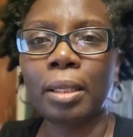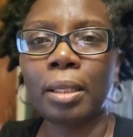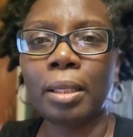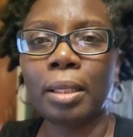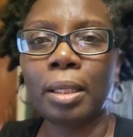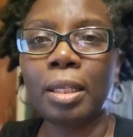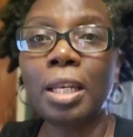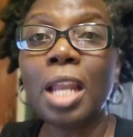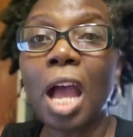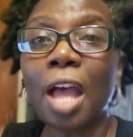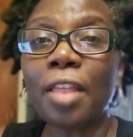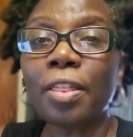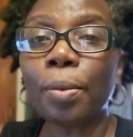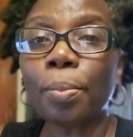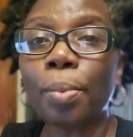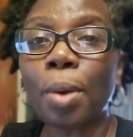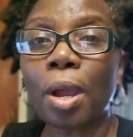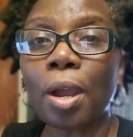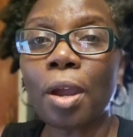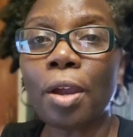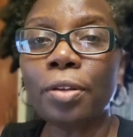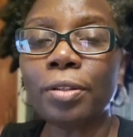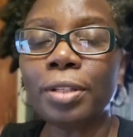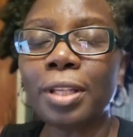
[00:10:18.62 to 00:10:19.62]
In other
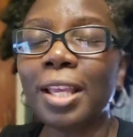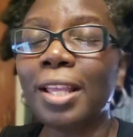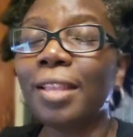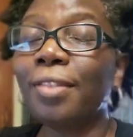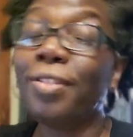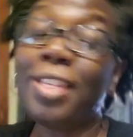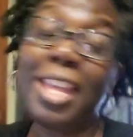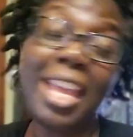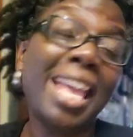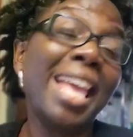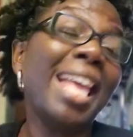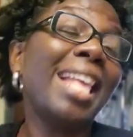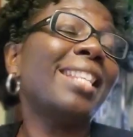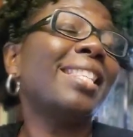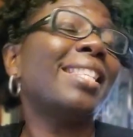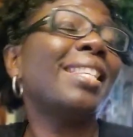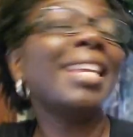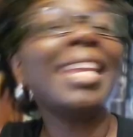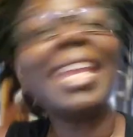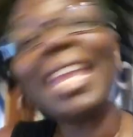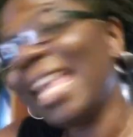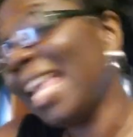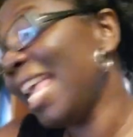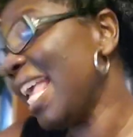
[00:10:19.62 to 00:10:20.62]
words, this
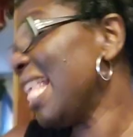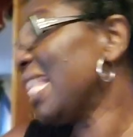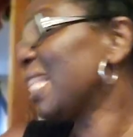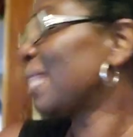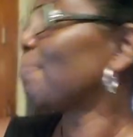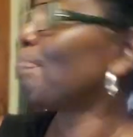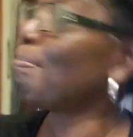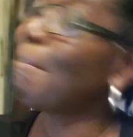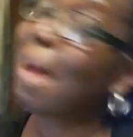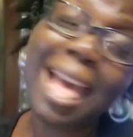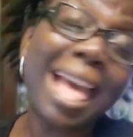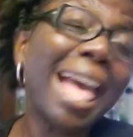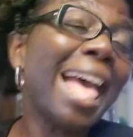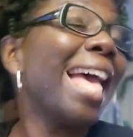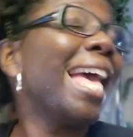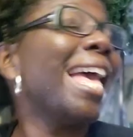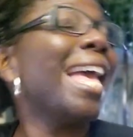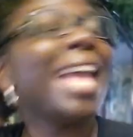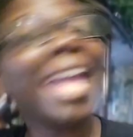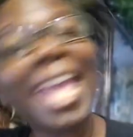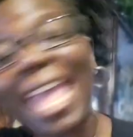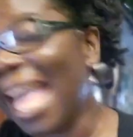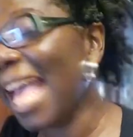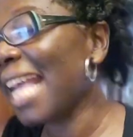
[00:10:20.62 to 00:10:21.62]
is my
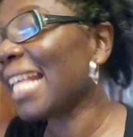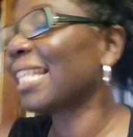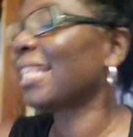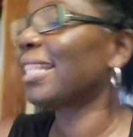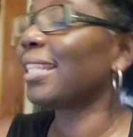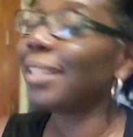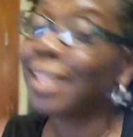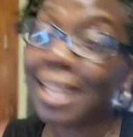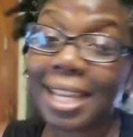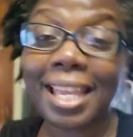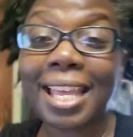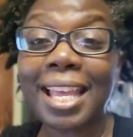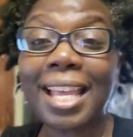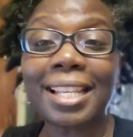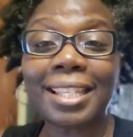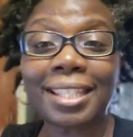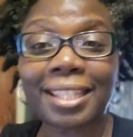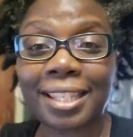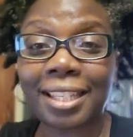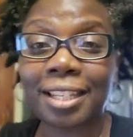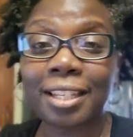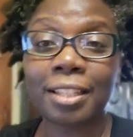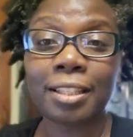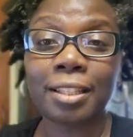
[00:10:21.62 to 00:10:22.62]

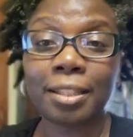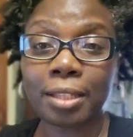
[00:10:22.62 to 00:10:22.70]
exodus.